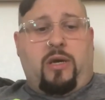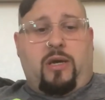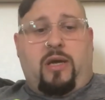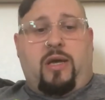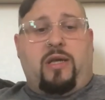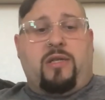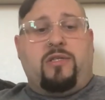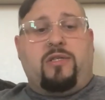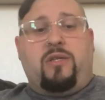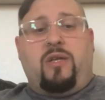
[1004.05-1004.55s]

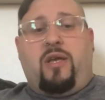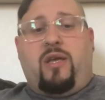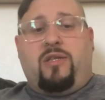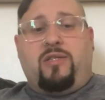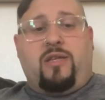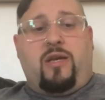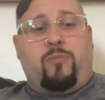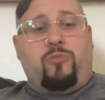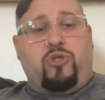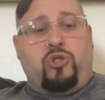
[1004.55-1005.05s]
As
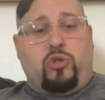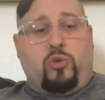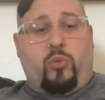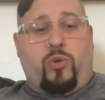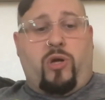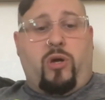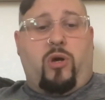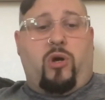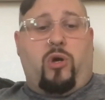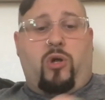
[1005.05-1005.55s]
I'm sure
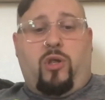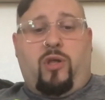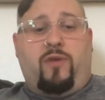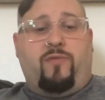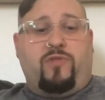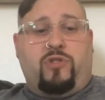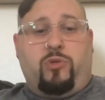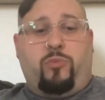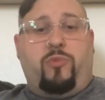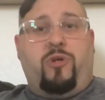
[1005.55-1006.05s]
we all have
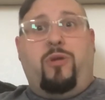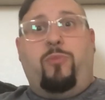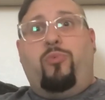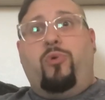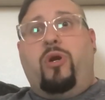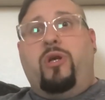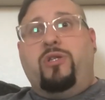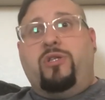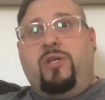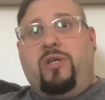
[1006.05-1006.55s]
so many
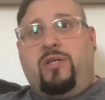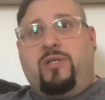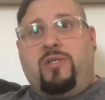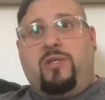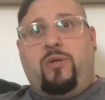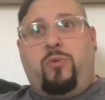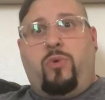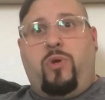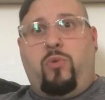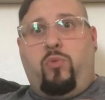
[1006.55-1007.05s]
projects
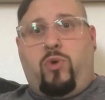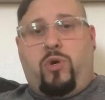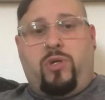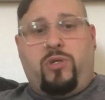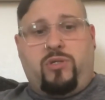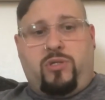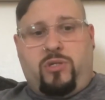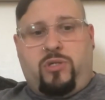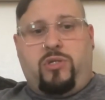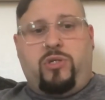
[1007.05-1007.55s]
that we want
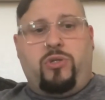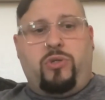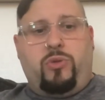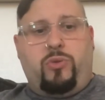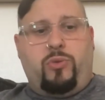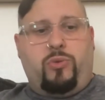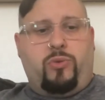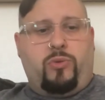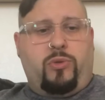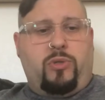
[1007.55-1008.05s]
to
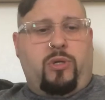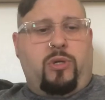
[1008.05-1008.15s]
do.